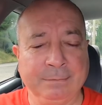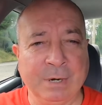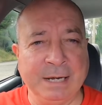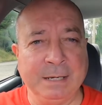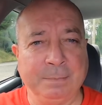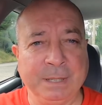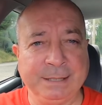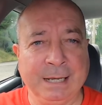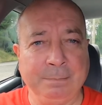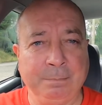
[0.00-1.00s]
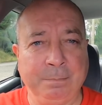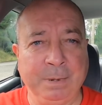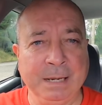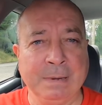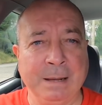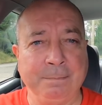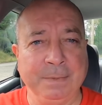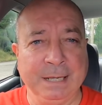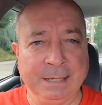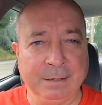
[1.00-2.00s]
run into Pizza Hut, pick them up,
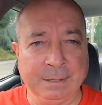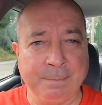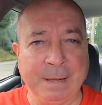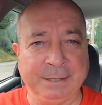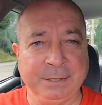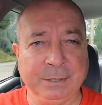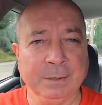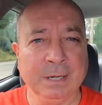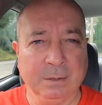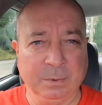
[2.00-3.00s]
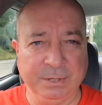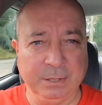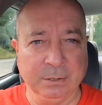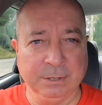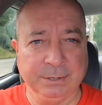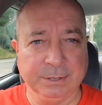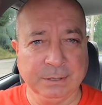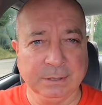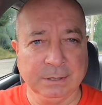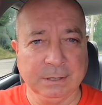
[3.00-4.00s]
and then I'll get back to you with the goods.
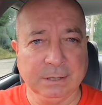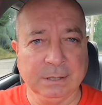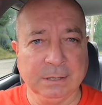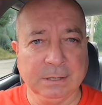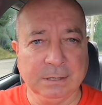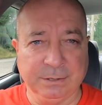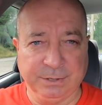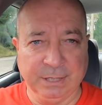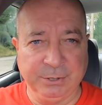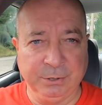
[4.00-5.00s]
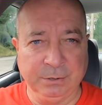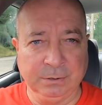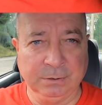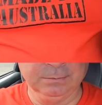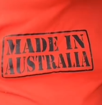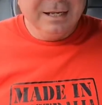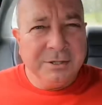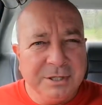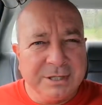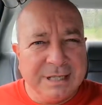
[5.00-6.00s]
Stay tuned. Don't
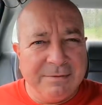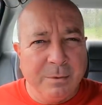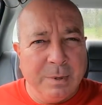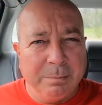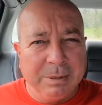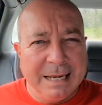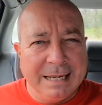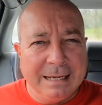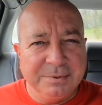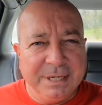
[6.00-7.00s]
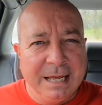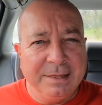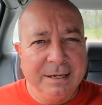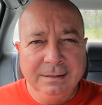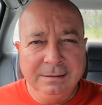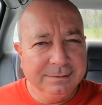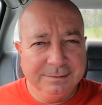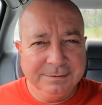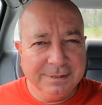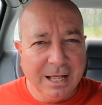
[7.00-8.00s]
you just love it when a plan comes together?
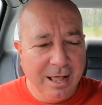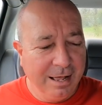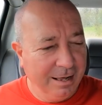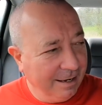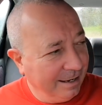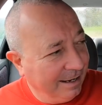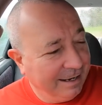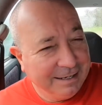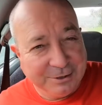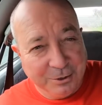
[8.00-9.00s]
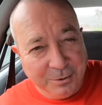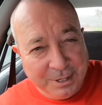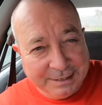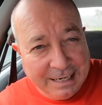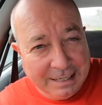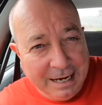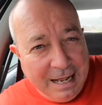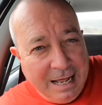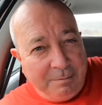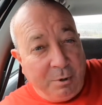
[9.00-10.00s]
It's all worked out
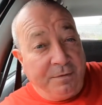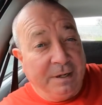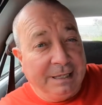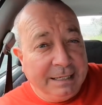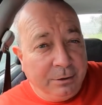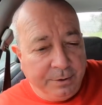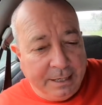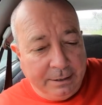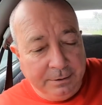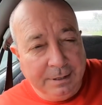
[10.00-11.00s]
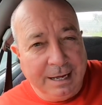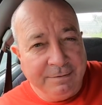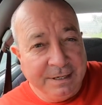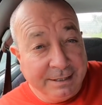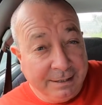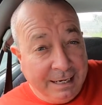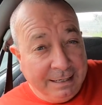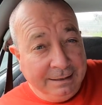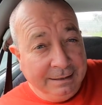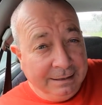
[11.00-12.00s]
perfectly. Although, having said
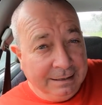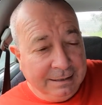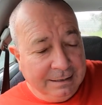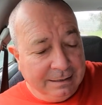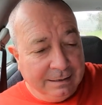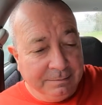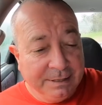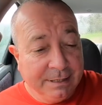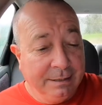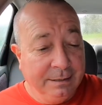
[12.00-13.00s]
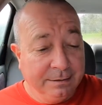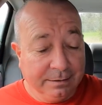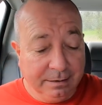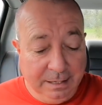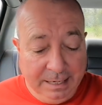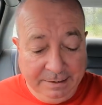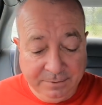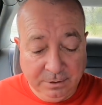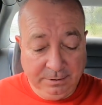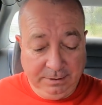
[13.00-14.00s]
that, let me say this. I have
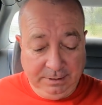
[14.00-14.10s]
not